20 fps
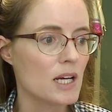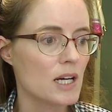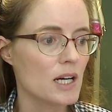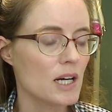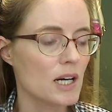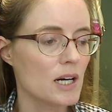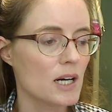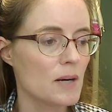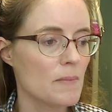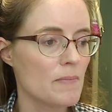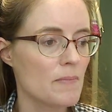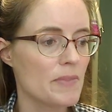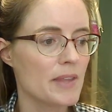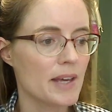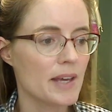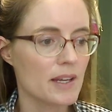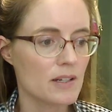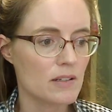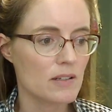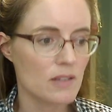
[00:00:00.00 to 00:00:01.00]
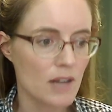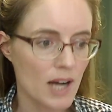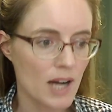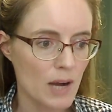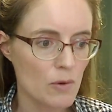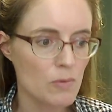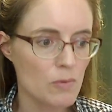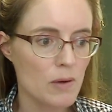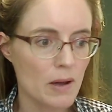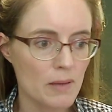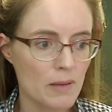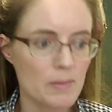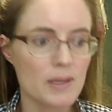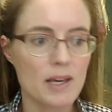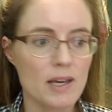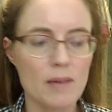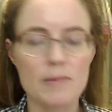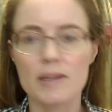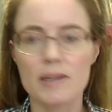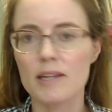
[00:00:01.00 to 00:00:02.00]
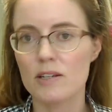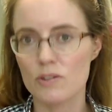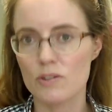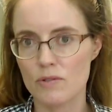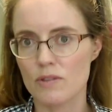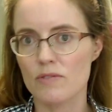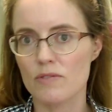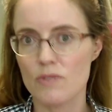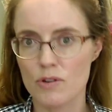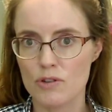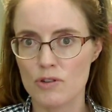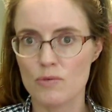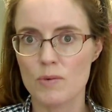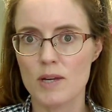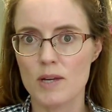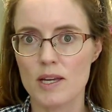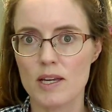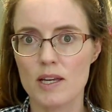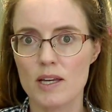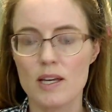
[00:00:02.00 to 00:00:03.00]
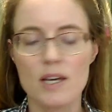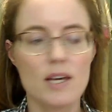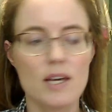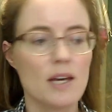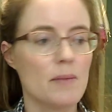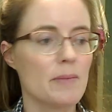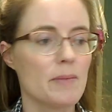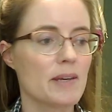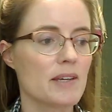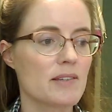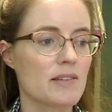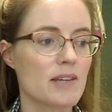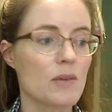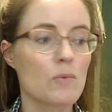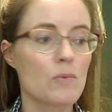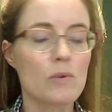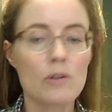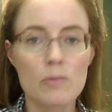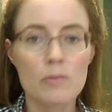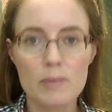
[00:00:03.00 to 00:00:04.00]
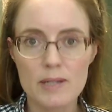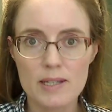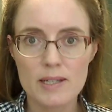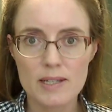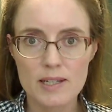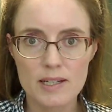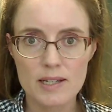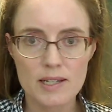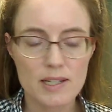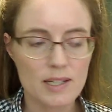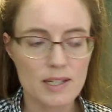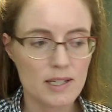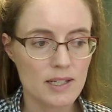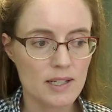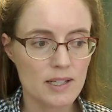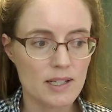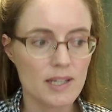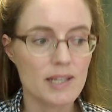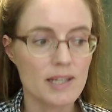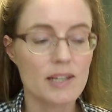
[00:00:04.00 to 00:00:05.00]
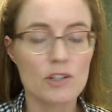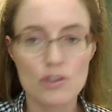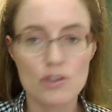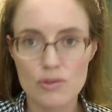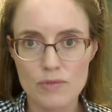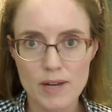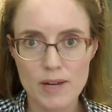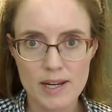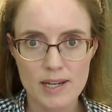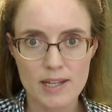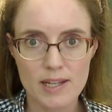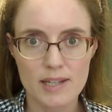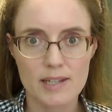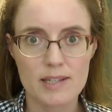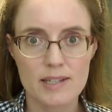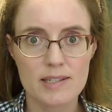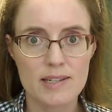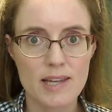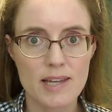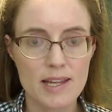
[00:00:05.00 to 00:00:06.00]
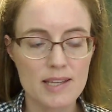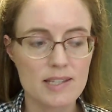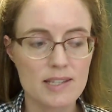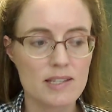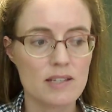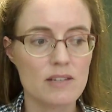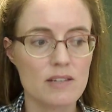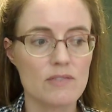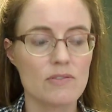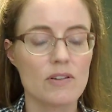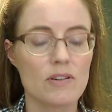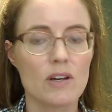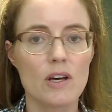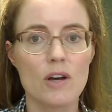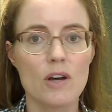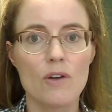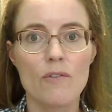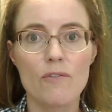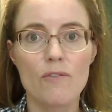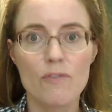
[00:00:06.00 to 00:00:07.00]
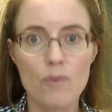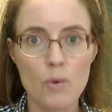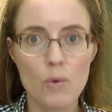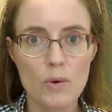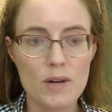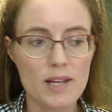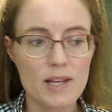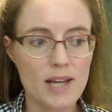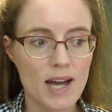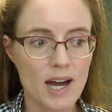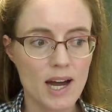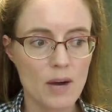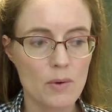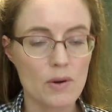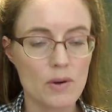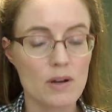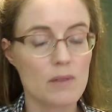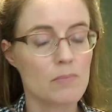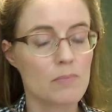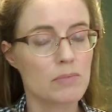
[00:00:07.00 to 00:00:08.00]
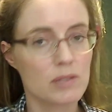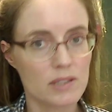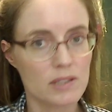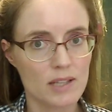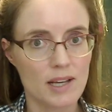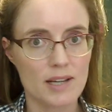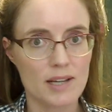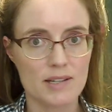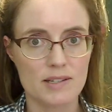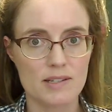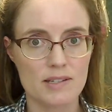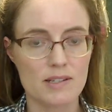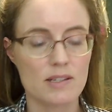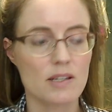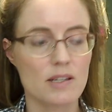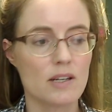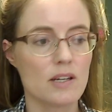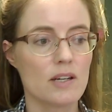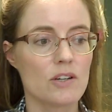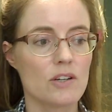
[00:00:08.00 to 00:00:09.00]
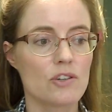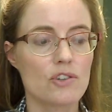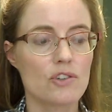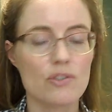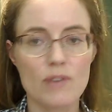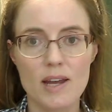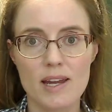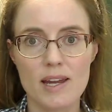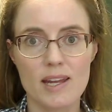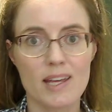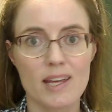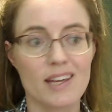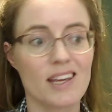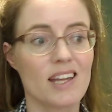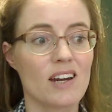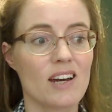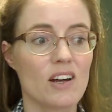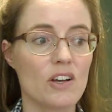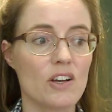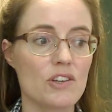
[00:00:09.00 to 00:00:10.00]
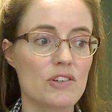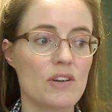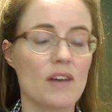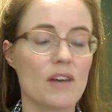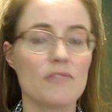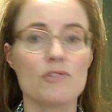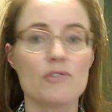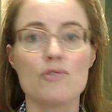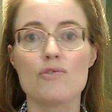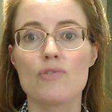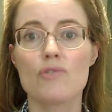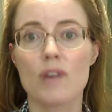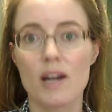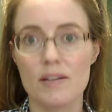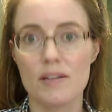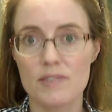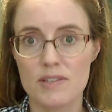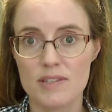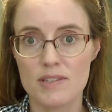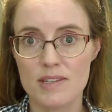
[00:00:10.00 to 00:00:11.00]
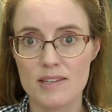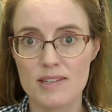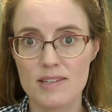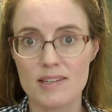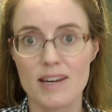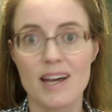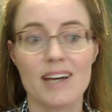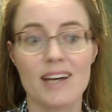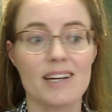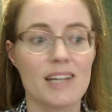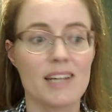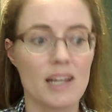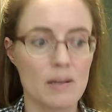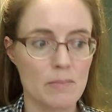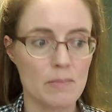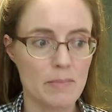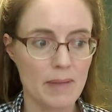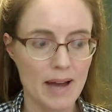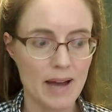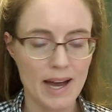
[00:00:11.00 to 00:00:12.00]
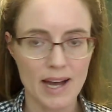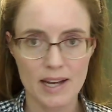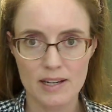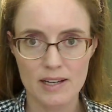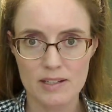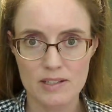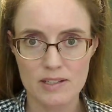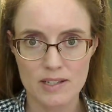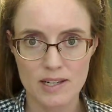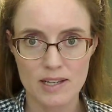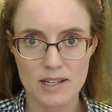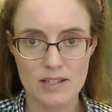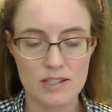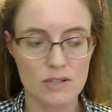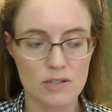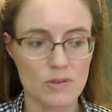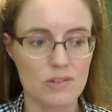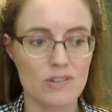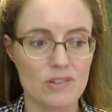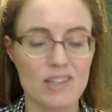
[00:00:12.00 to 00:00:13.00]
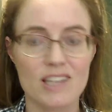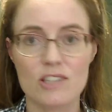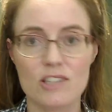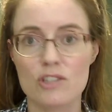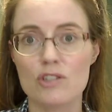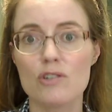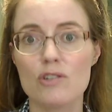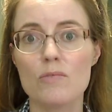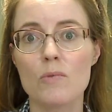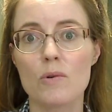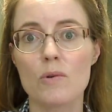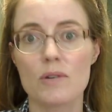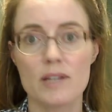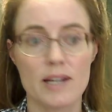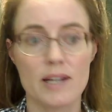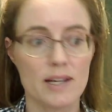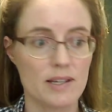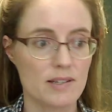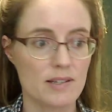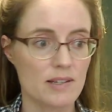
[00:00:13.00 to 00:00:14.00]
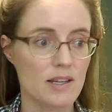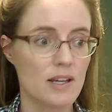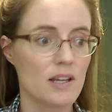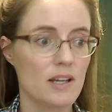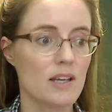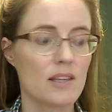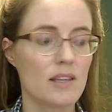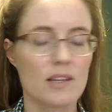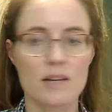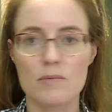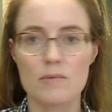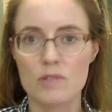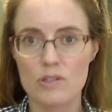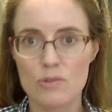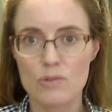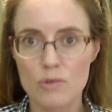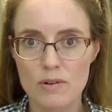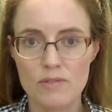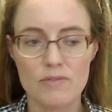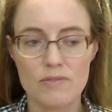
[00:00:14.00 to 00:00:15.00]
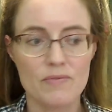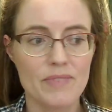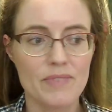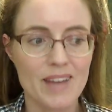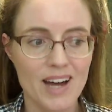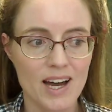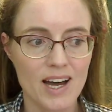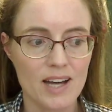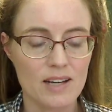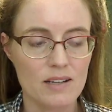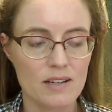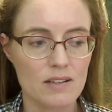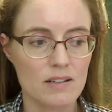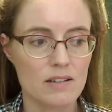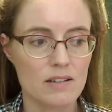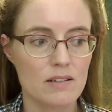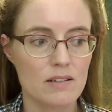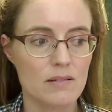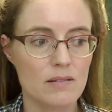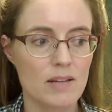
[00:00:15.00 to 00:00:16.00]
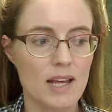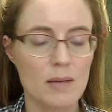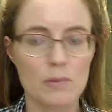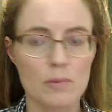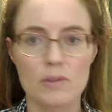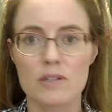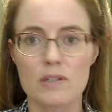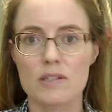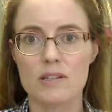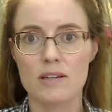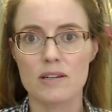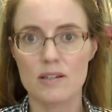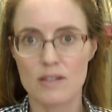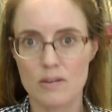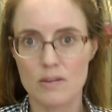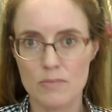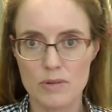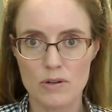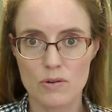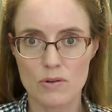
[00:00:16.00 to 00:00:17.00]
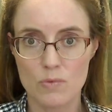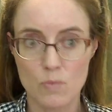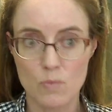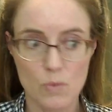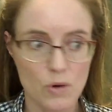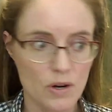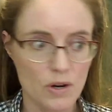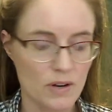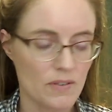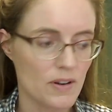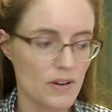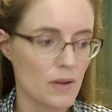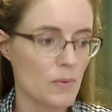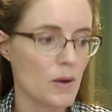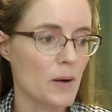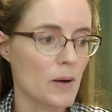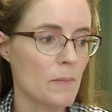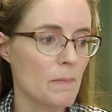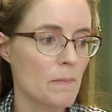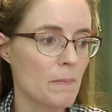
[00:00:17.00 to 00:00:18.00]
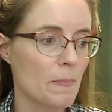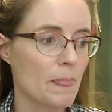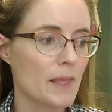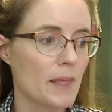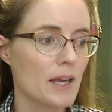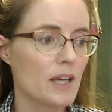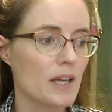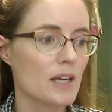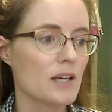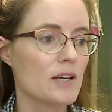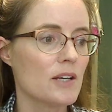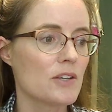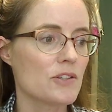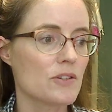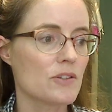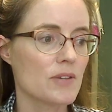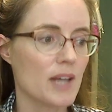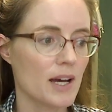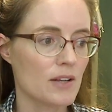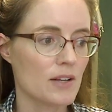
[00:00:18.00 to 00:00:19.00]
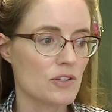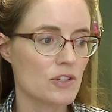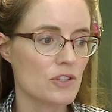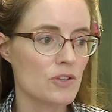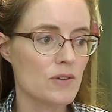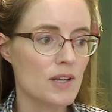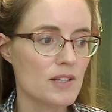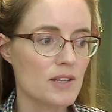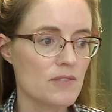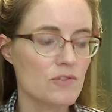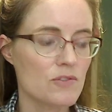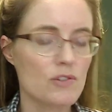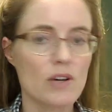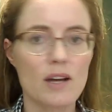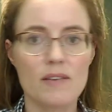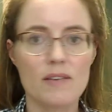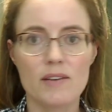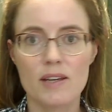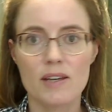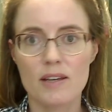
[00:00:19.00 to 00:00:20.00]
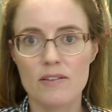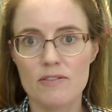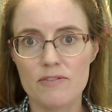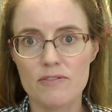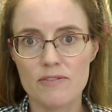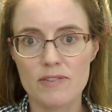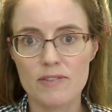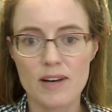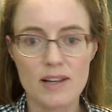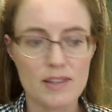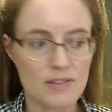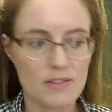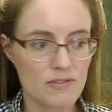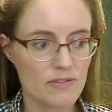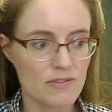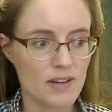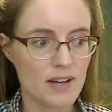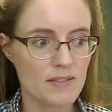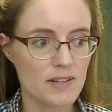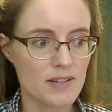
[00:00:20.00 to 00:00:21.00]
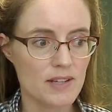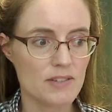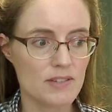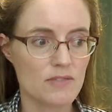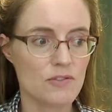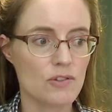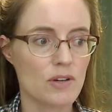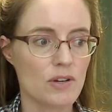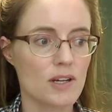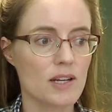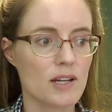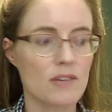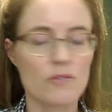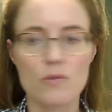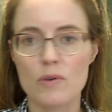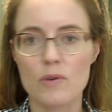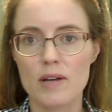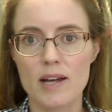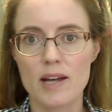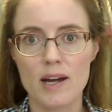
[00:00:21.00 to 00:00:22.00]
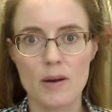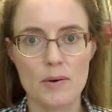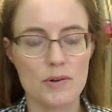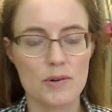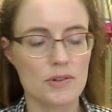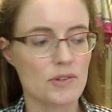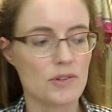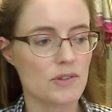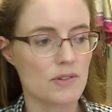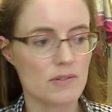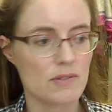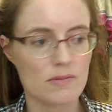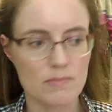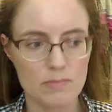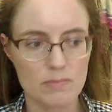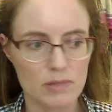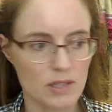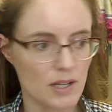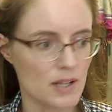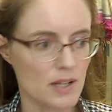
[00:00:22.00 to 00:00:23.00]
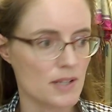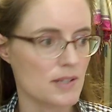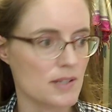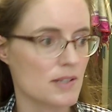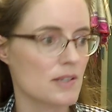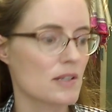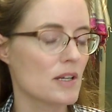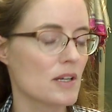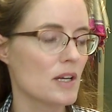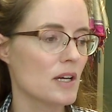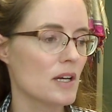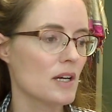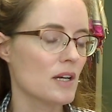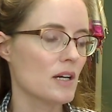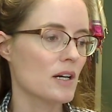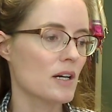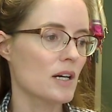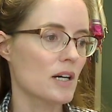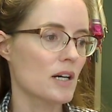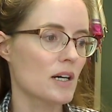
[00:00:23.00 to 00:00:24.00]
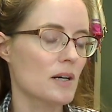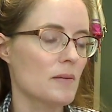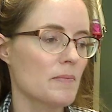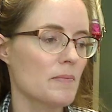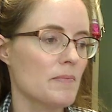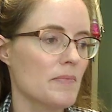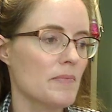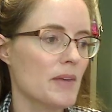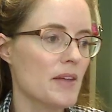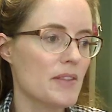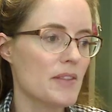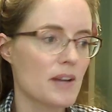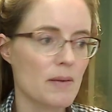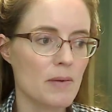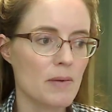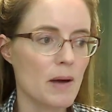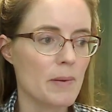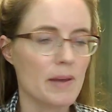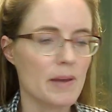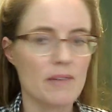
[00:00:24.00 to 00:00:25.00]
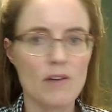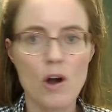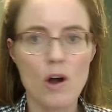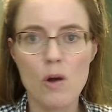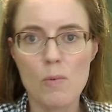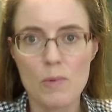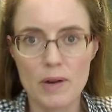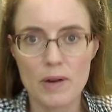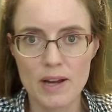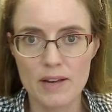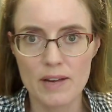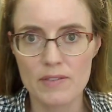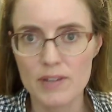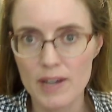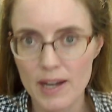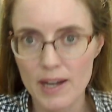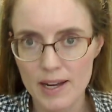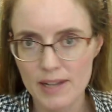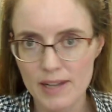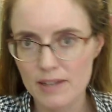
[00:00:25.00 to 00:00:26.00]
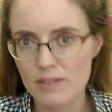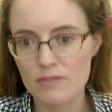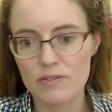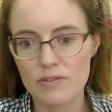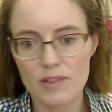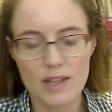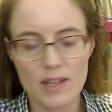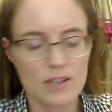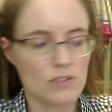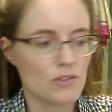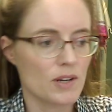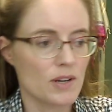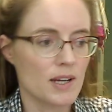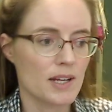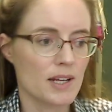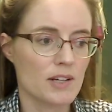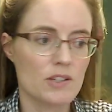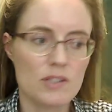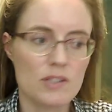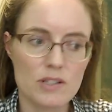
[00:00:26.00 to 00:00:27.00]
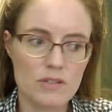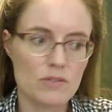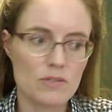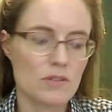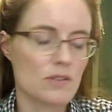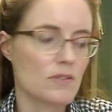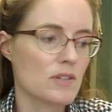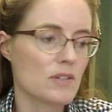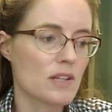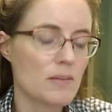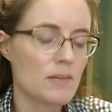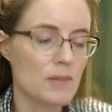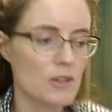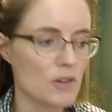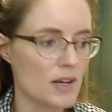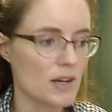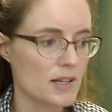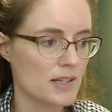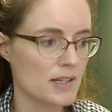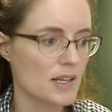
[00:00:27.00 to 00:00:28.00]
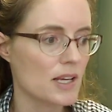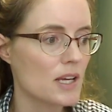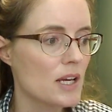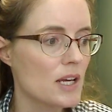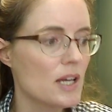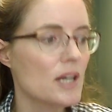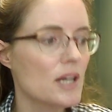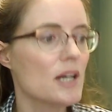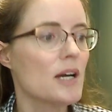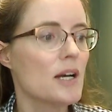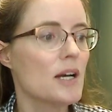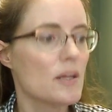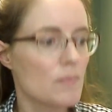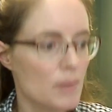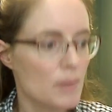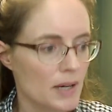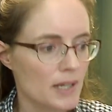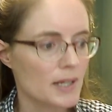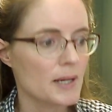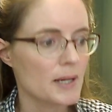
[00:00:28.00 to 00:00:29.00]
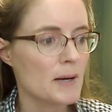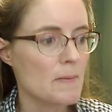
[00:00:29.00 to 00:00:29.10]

that I will probably be coming in during the first week because I will be in a training, an intensive 40-hour plus training, and I also have to drive to Cincinnati and back to get to it. So that's 2 more days that I'm just sort of not able to sit at a computer and work very well. So yeah, 2 days of driving, and then 5 days of training, 40 hours plus. And then I probably have homework every night for that training too. So it's going to be crazy. But